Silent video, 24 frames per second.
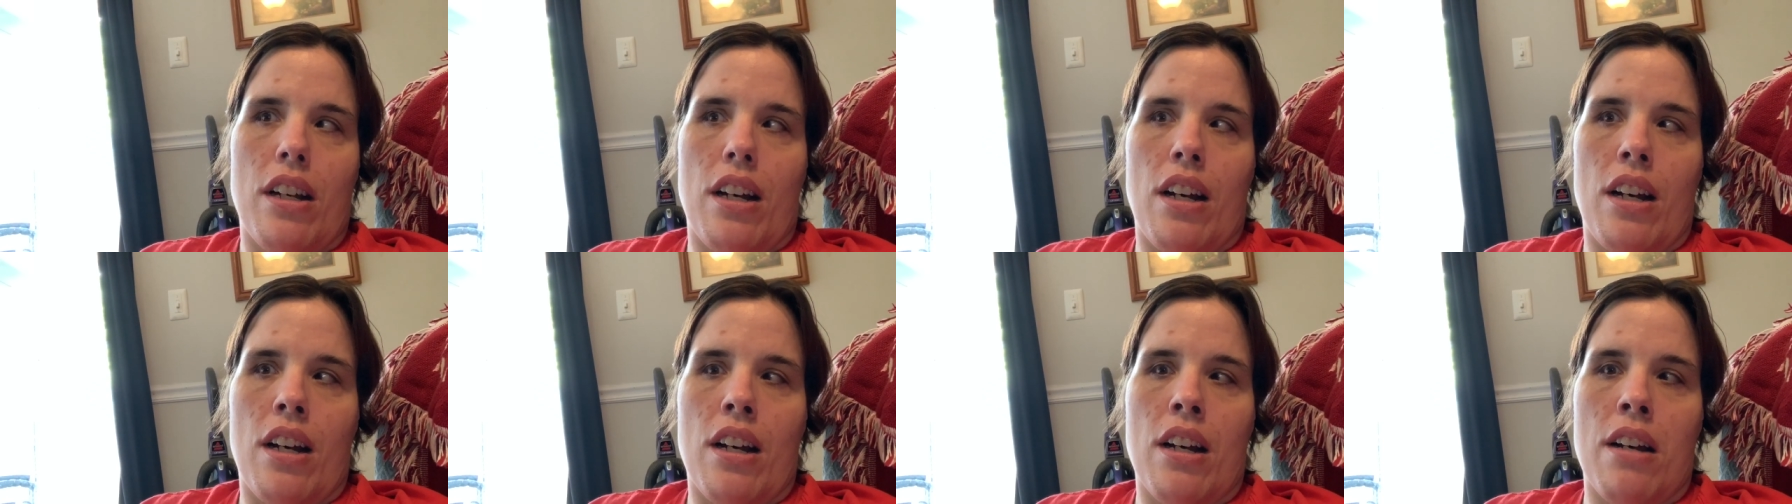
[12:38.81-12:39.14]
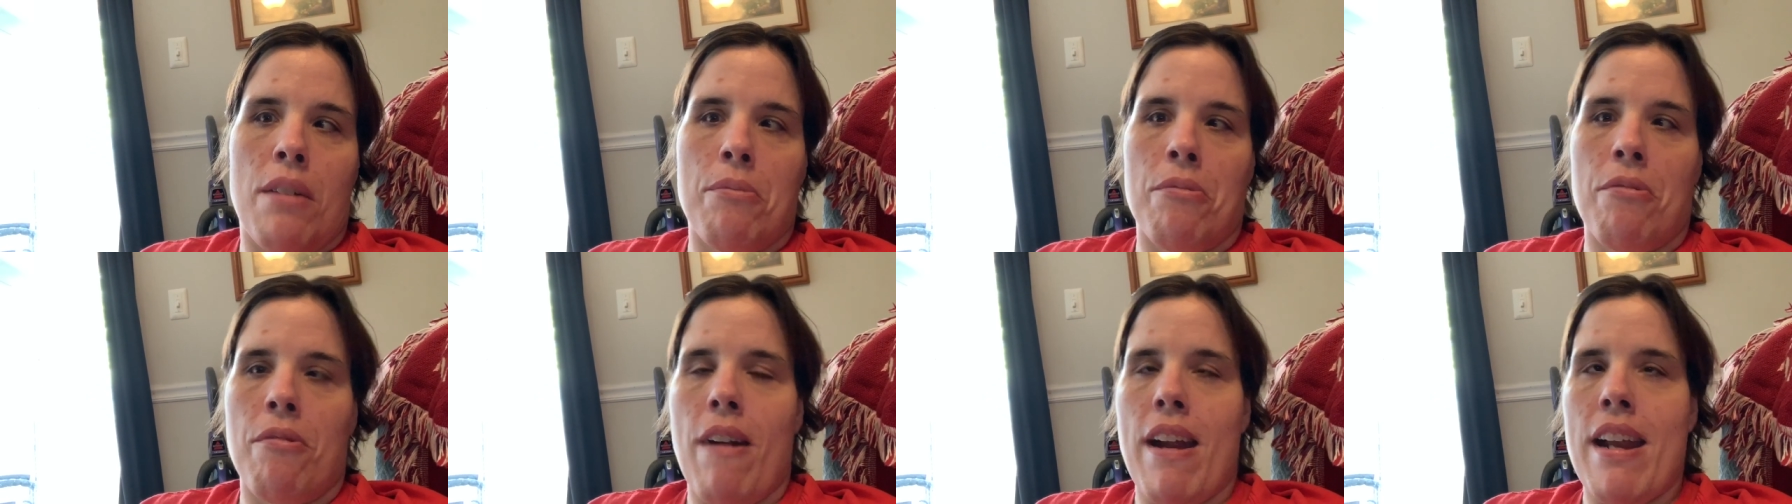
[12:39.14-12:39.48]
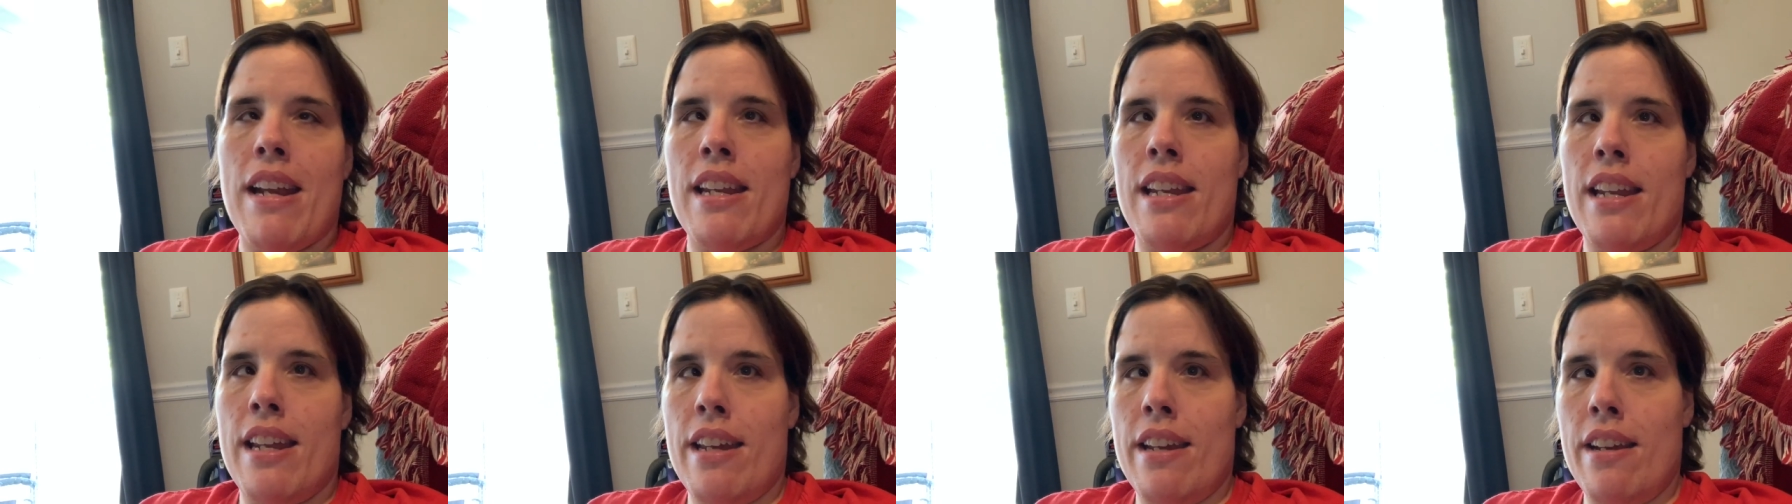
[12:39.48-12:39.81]

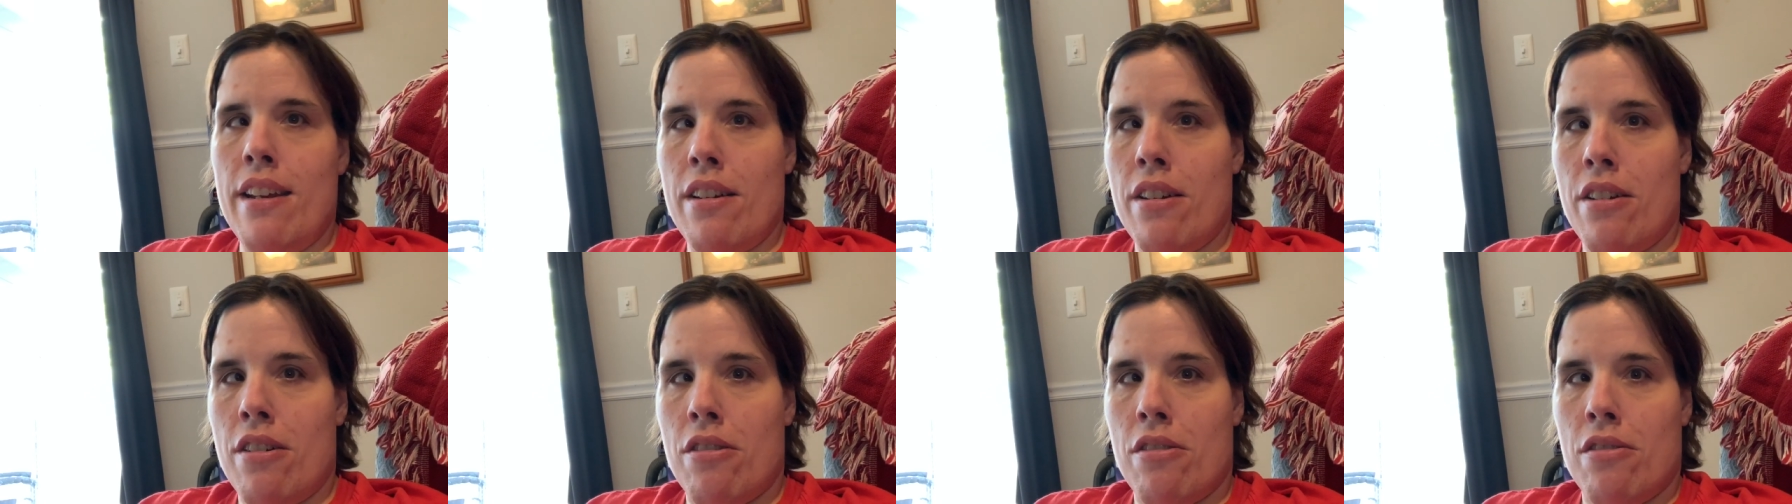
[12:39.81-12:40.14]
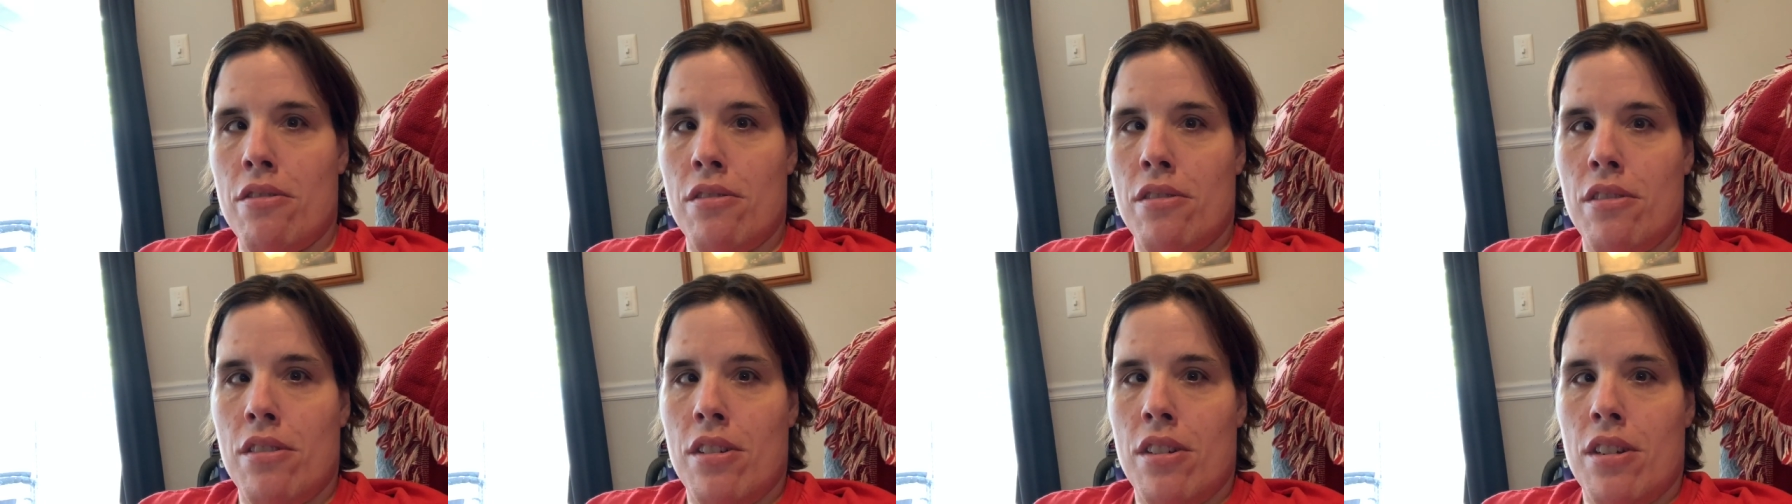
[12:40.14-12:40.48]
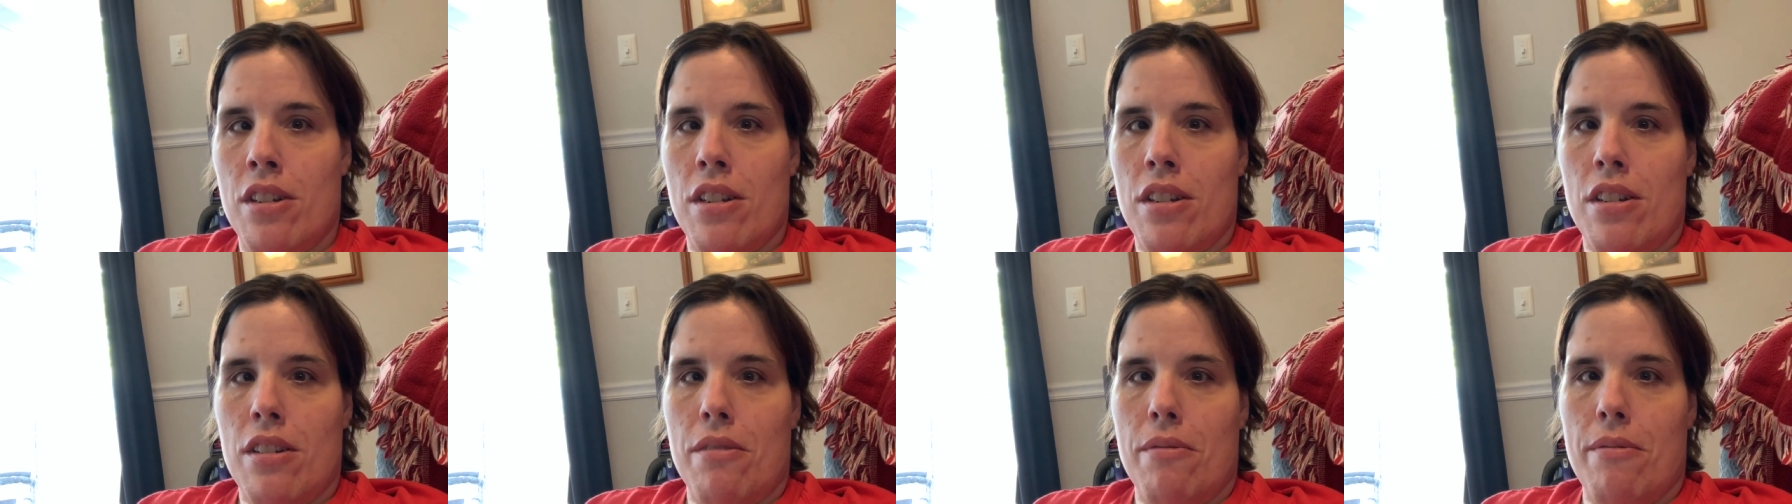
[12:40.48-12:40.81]
Right now,
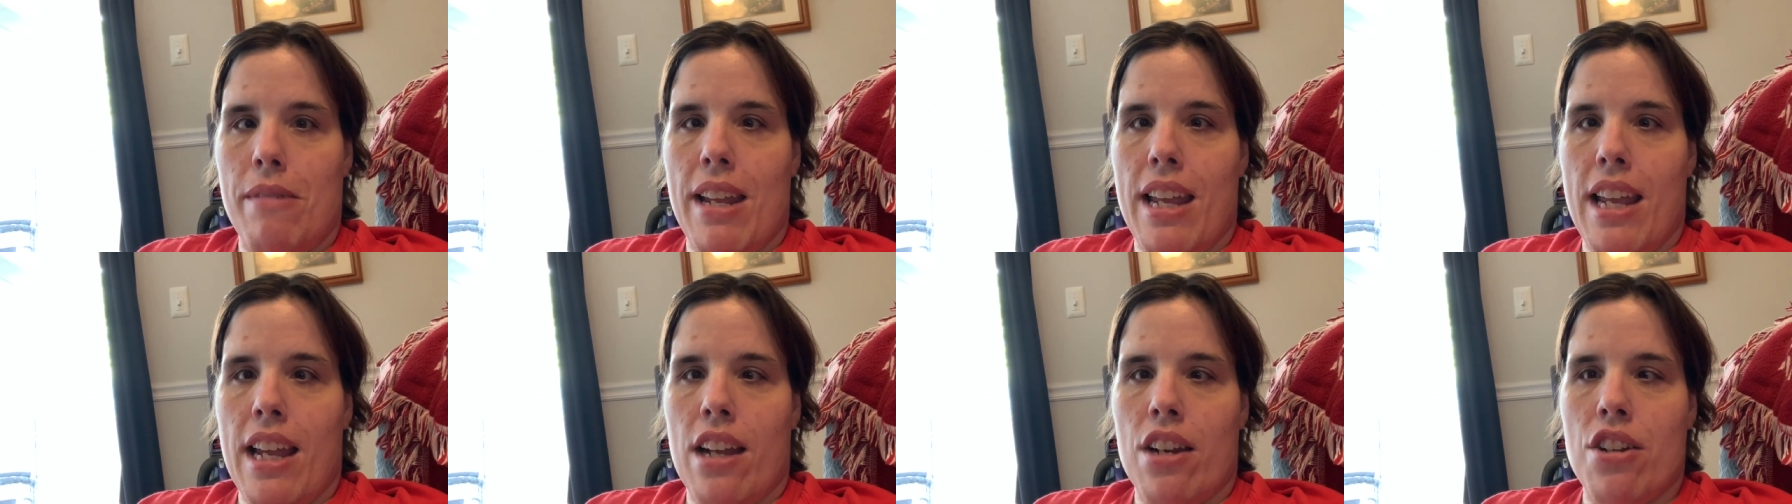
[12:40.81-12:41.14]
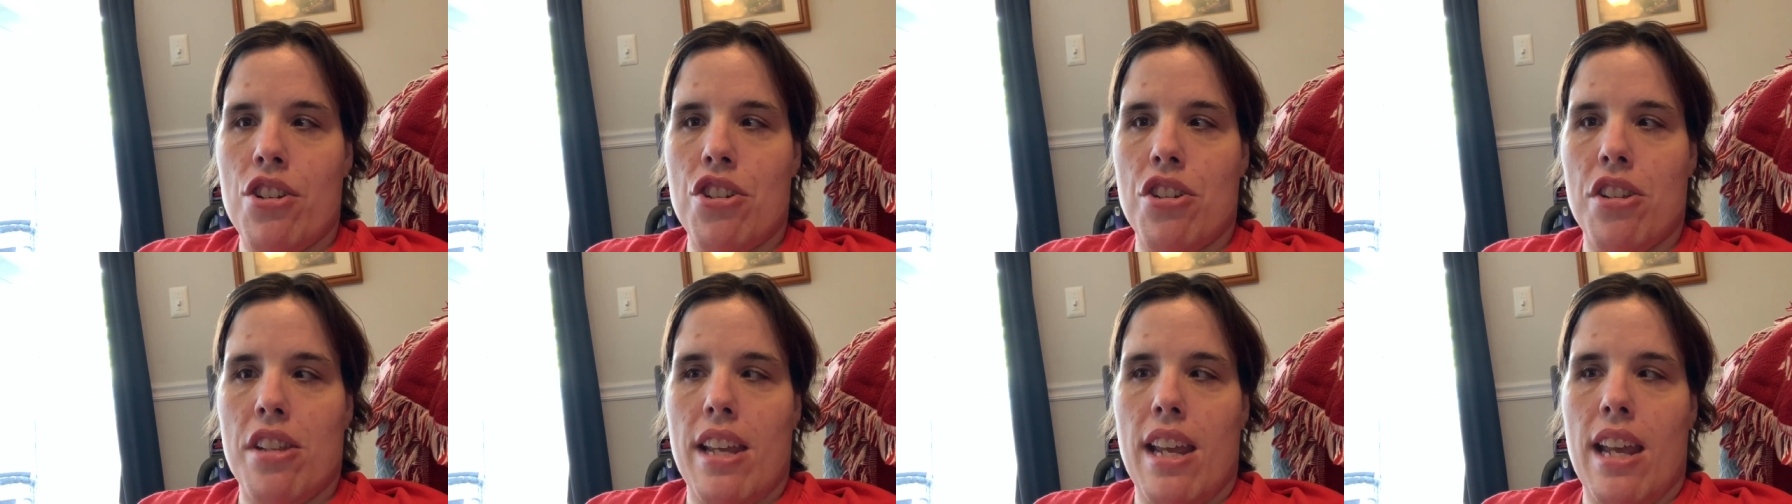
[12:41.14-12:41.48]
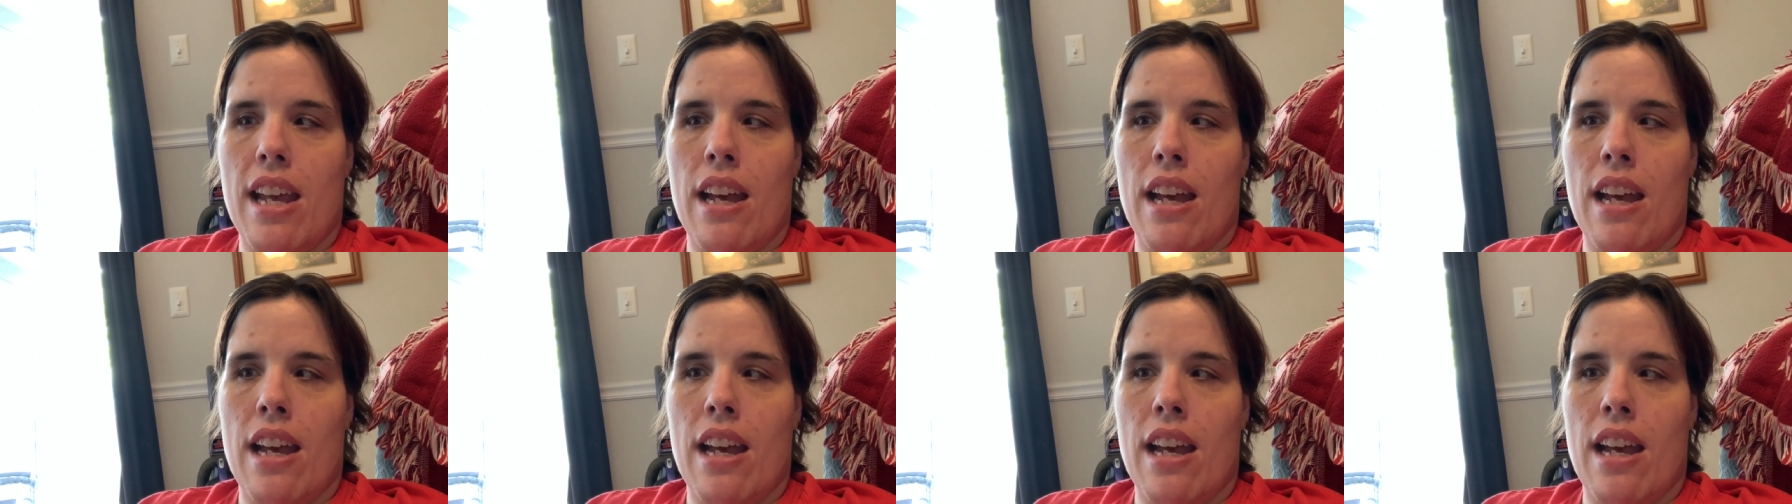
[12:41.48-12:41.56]
we actually